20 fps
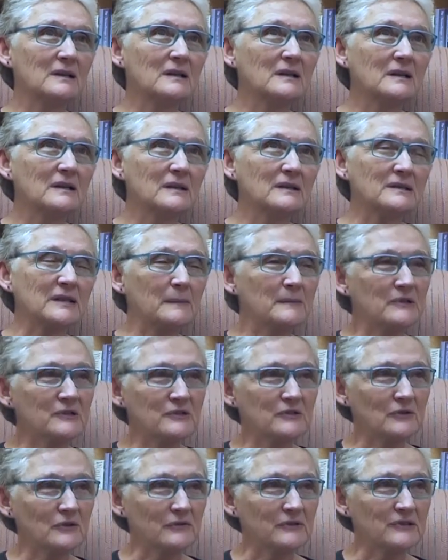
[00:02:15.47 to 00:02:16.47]
some of the
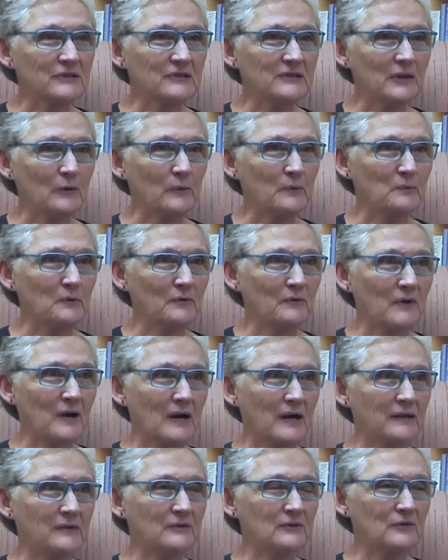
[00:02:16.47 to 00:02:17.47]
services that we
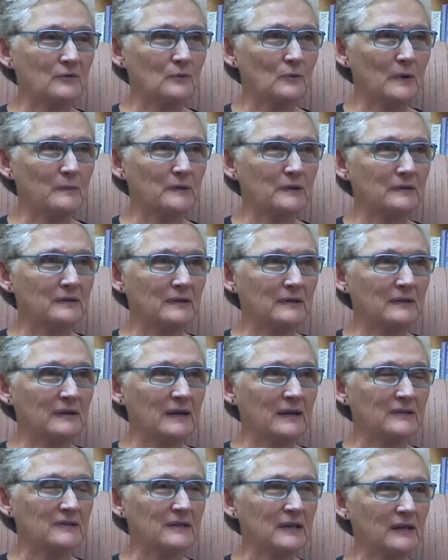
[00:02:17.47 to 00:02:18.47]
provide to women
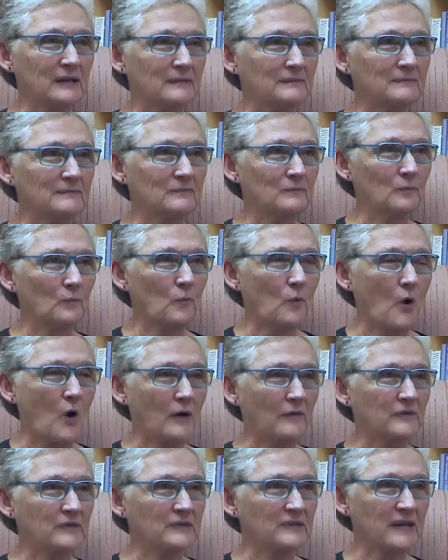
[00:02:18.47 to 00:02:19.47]
as they walk
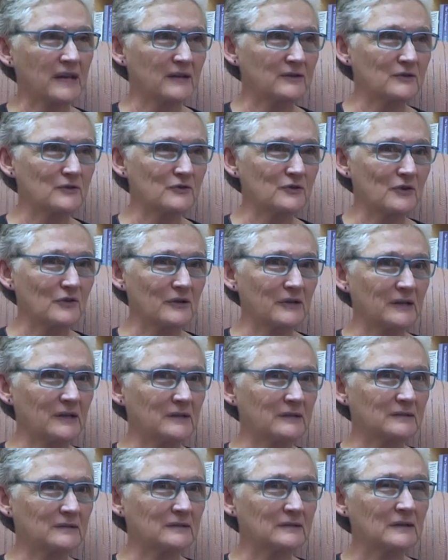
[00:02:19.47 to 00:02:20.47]
this cancer journey
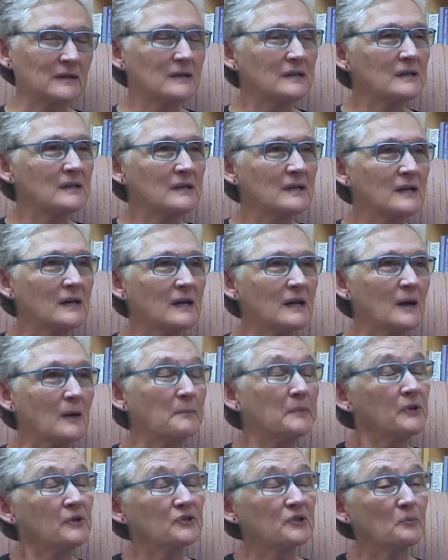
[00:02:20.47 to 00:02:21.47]
is a
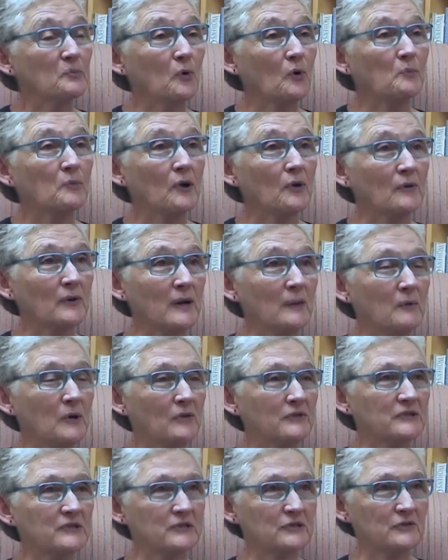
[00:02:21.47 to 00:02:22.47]
peer support program
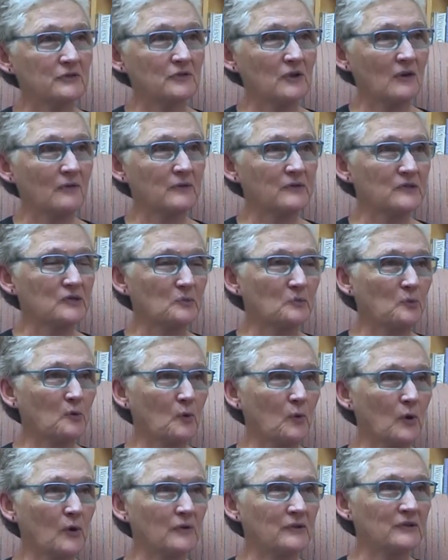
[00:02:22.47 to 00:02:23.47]
called Sisters Offering
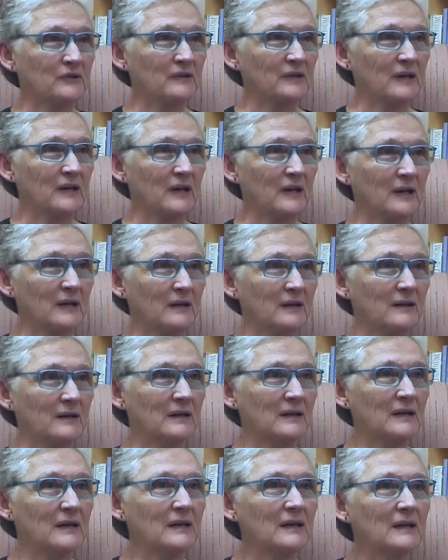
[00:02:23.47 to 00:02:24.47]
Support. And
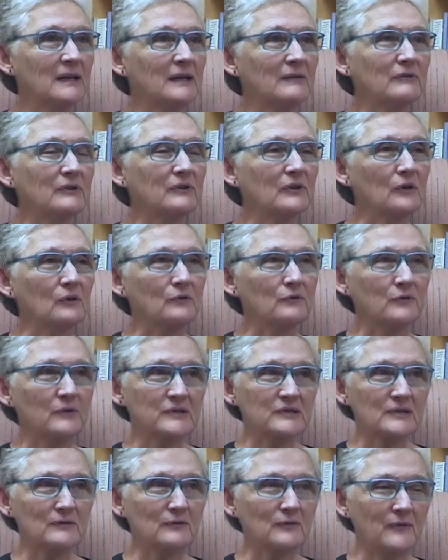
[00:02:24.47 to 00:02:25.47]
even though
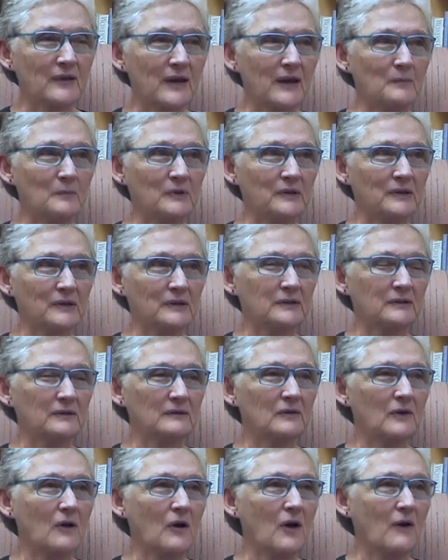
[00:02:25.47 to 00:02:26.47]
friends and family
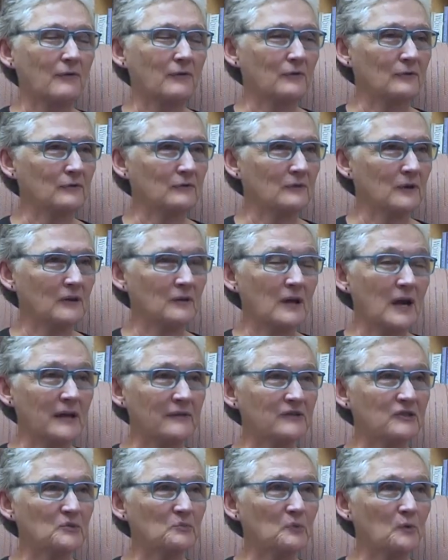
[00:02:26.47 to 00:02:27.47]
offer a lot of
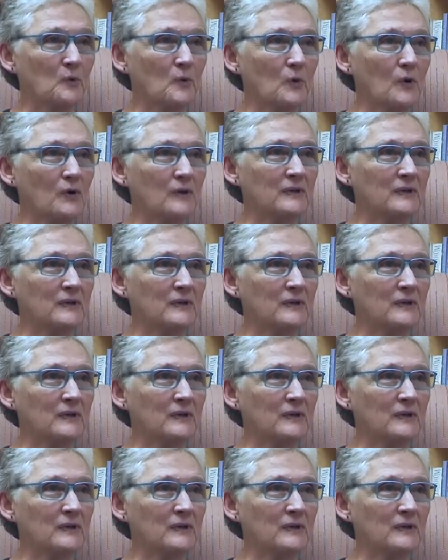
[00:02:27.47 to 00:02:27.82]
support,